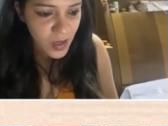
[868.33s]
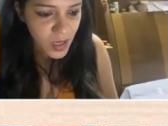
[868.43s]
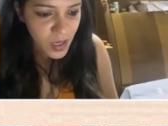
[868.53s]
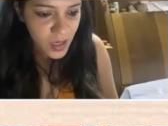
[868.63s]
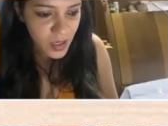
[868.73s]

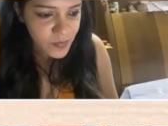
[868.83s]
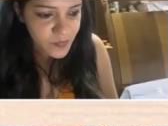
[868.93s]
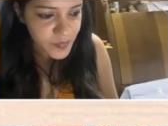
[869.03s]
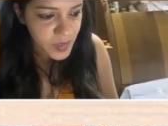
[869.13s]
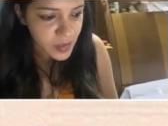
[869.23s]
Uh,
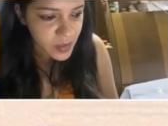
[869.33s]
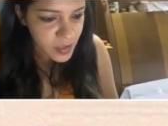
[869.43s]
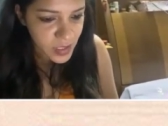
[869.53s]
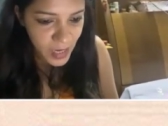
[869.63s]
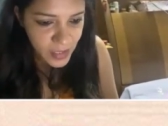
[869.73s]

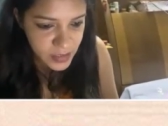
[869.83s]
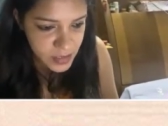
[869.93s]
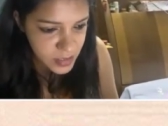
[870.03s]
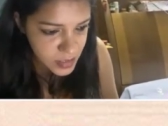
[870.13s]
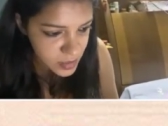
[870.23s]
the
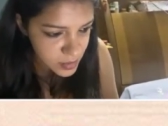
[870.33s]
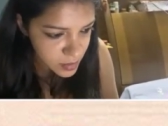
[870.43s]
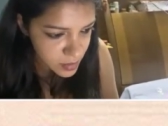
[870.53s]
next